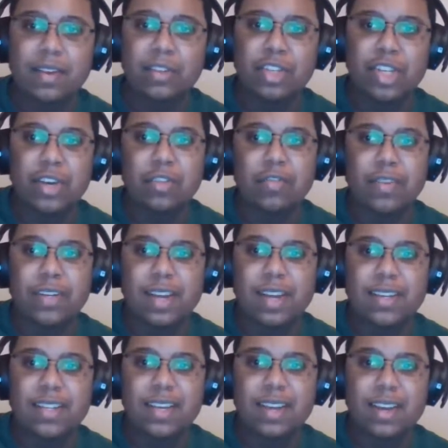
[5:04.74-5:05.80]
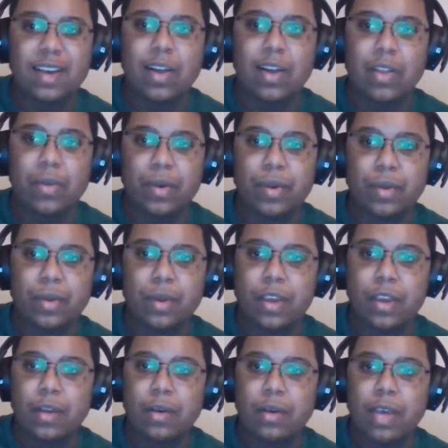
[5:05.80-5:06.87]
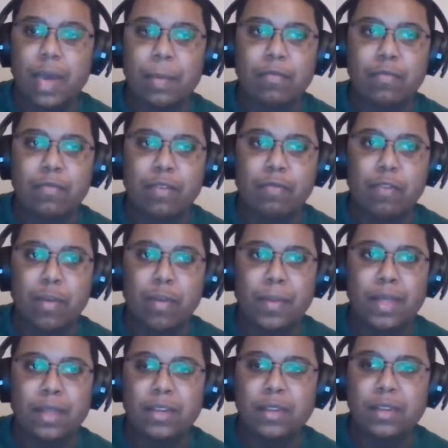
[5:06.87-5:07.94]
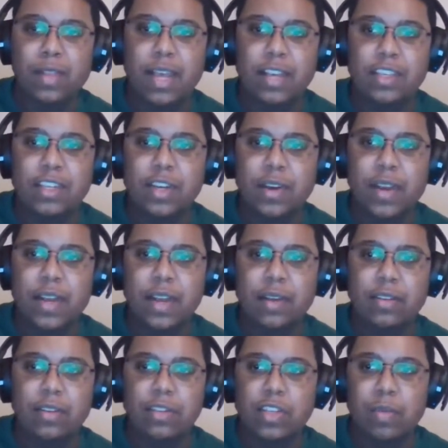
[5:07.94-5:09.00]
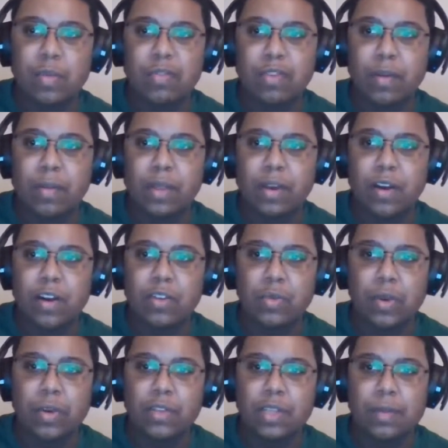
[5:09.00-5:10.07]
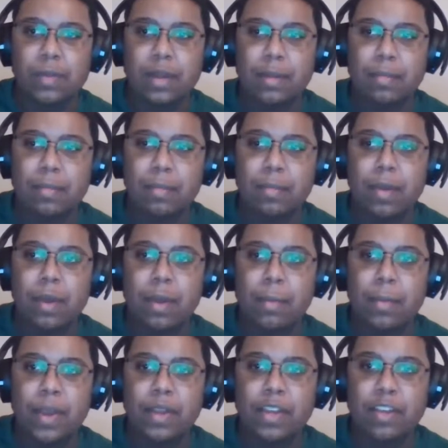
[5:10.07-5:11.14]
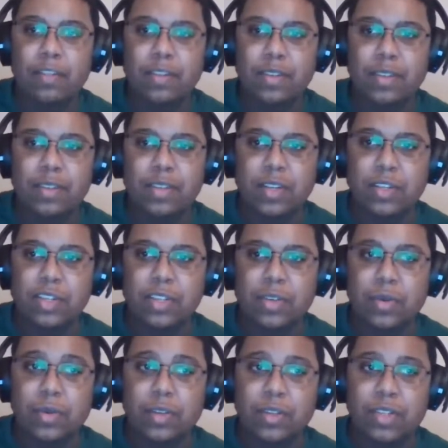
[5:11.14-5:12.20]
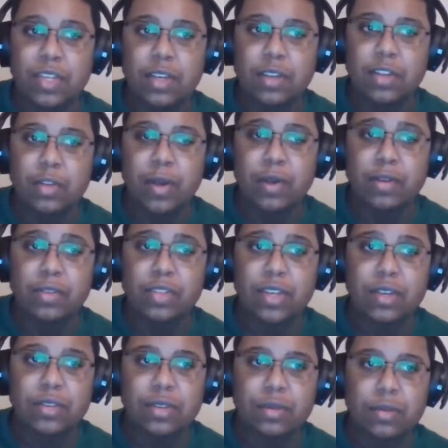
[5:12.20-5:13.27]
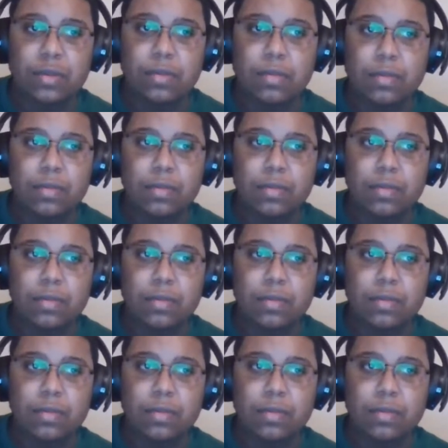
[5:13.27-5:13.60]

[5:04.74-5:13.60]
and Joe for Tatiana Calderon, you know, coming from Formula 2 last year and now to Super Formula cars. What are some of the big differences that she's going to see throughout the season?